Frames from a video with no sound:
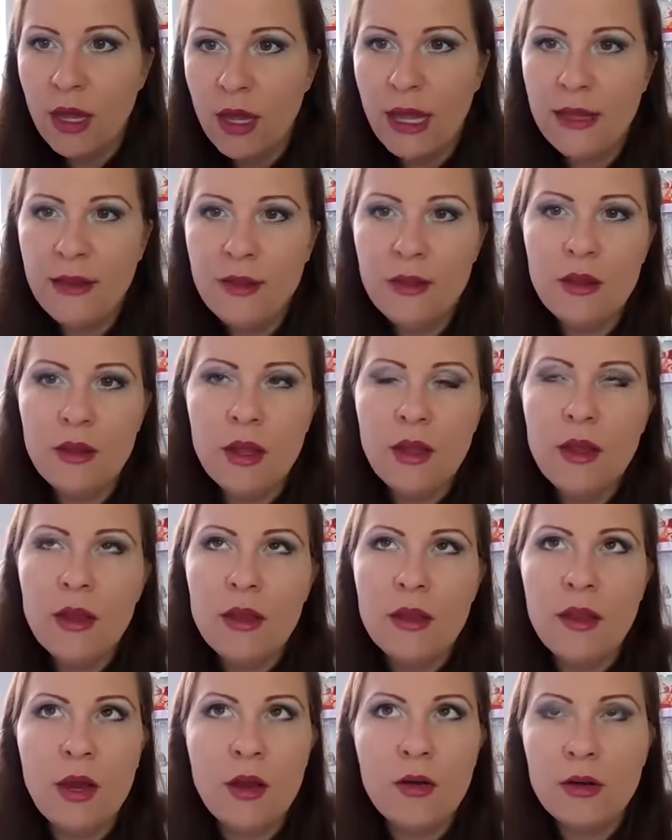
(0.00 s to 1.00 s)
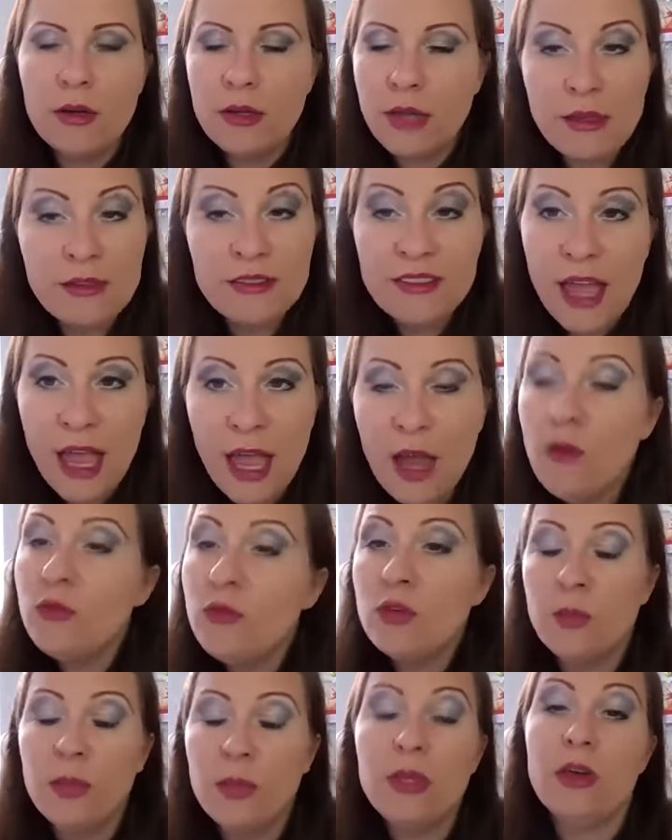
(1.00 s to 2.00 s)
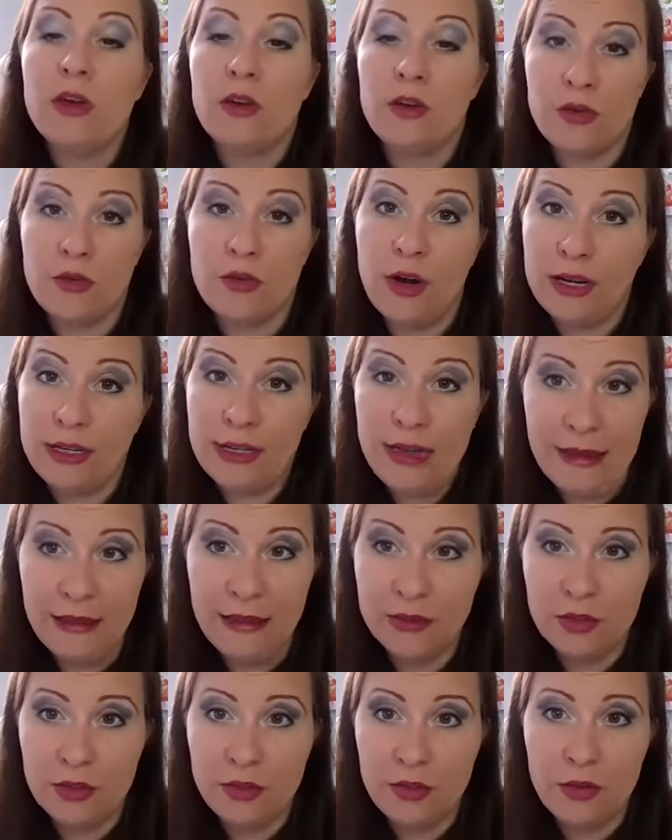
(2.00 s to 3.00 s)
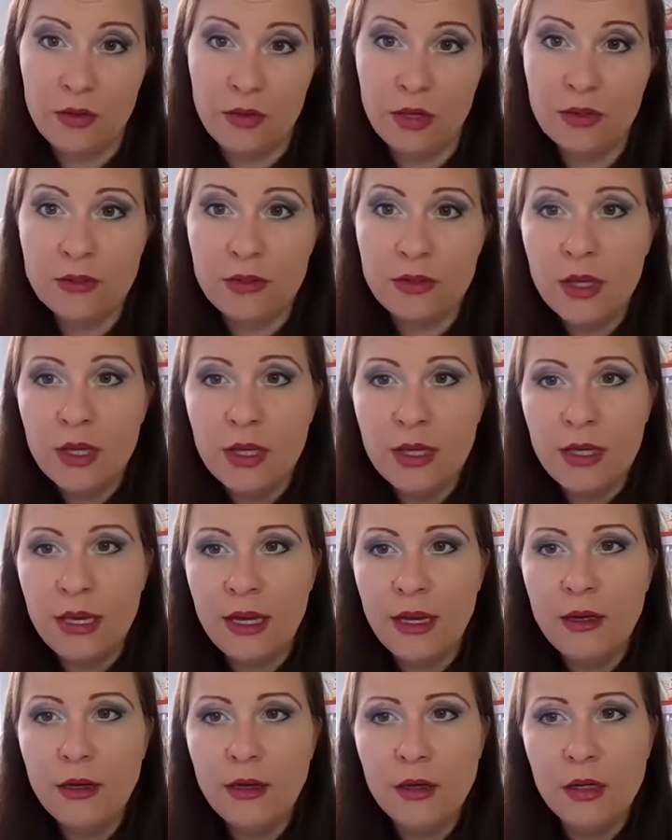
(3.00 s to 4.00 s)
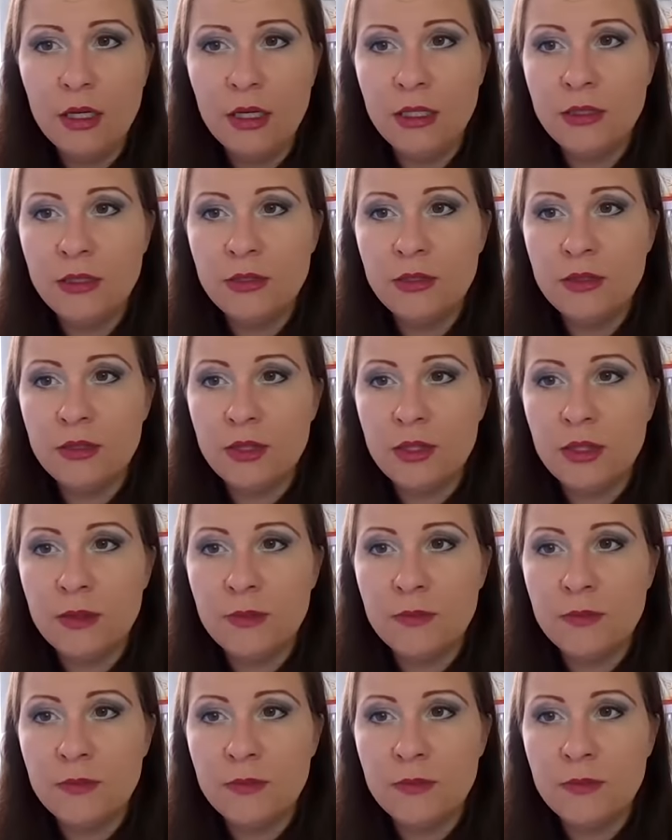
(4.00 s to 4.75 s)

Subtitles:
And there doesn't have to be a correct answer to this. Yeah. And